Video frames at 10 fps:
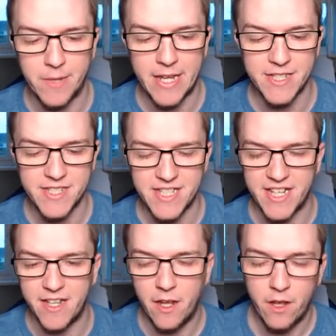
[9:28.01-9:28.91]
Let's
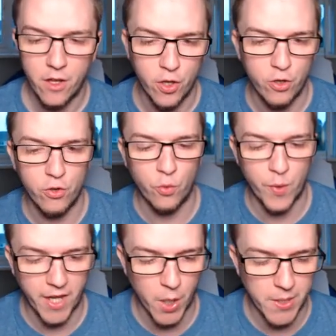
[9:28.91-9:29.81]
see who
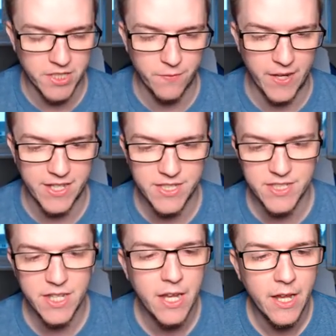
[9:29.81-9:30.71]
we're going to
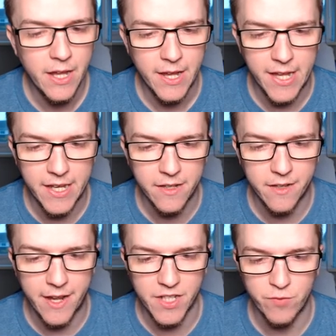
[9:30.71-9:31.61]
face in
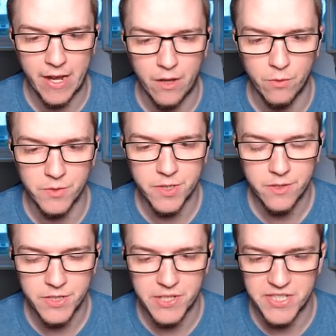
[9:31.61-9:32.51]
the next round.
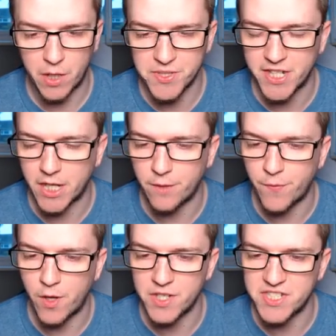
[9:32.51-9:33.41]
So Celtic are the
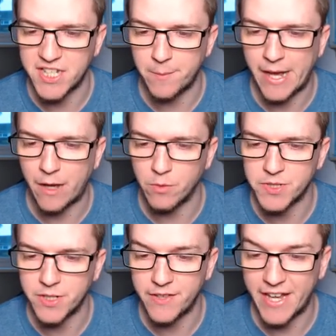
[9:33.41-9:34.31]
first team
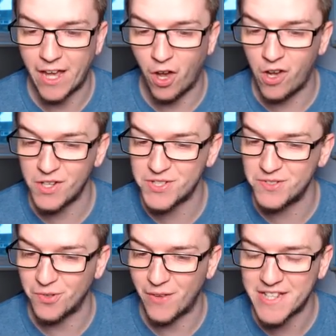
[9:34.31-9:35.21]
out. They get
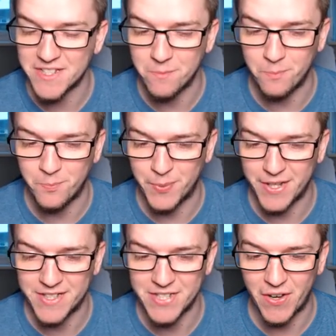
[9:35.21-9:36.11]
Arsenal. That's a
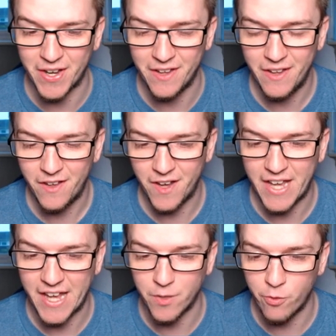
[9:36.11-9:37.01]
big tie.
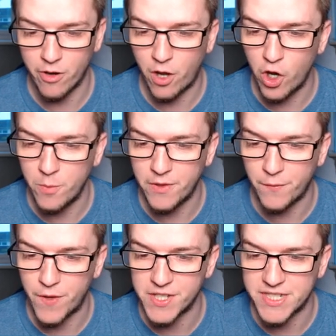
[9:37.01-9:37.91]
Okay, we're at home in the
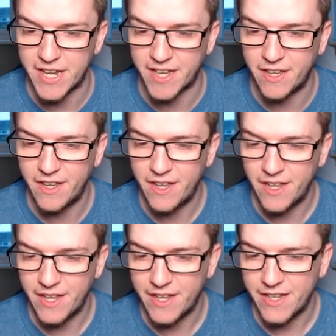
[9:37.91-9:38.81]
first leg.
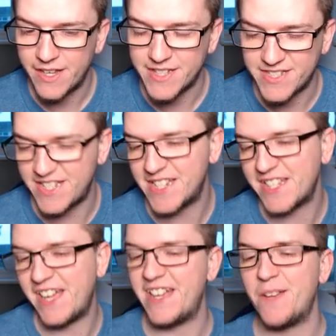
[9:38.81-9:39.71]

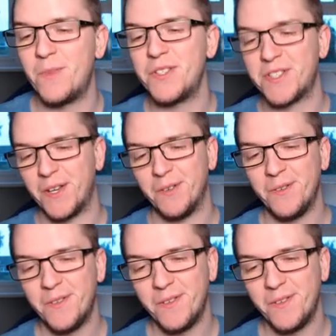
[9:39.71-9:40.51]
CSKA Moscow.